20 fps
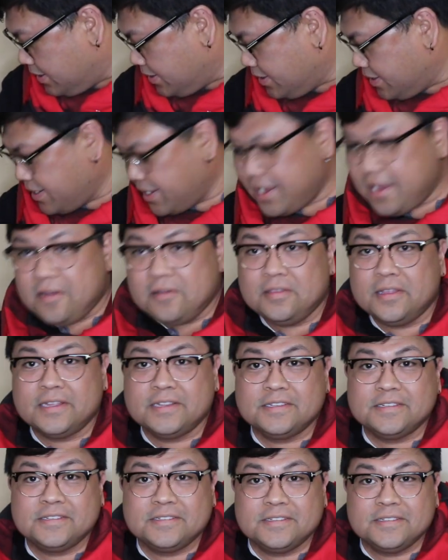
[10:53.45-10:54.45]
now
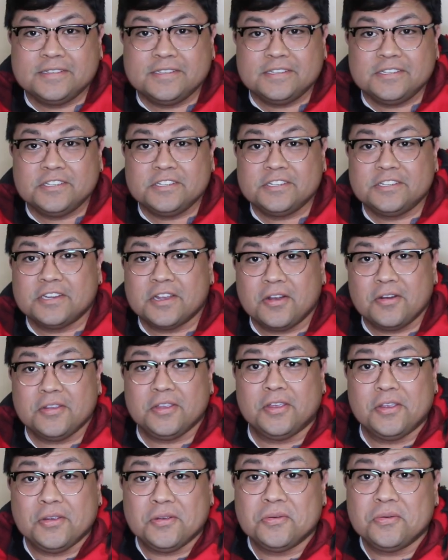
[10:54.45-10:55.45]
let's show
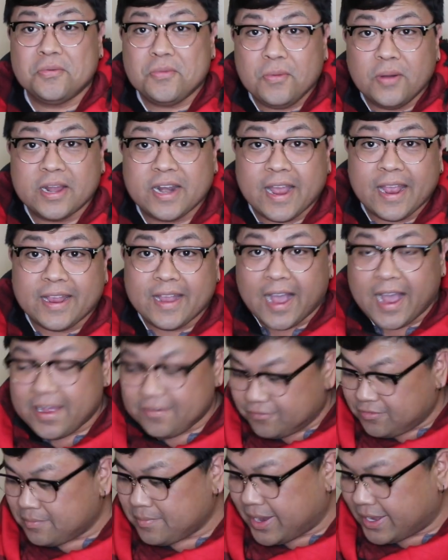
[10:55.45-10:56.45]
you what I
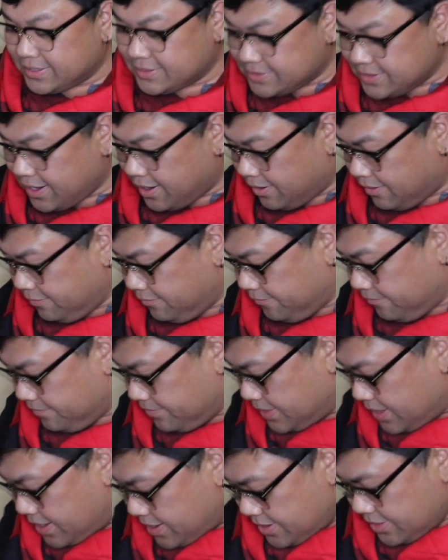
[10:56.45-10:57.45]
got for myself.
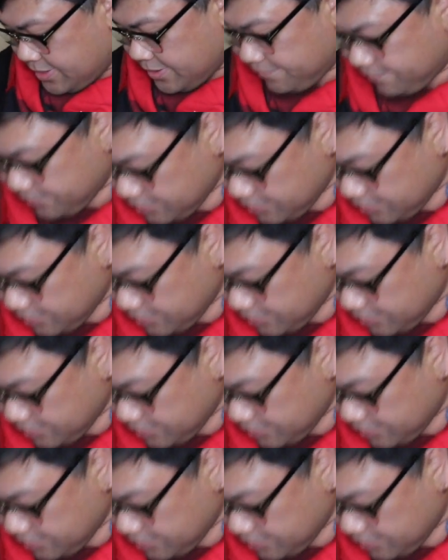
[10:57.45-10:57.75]
The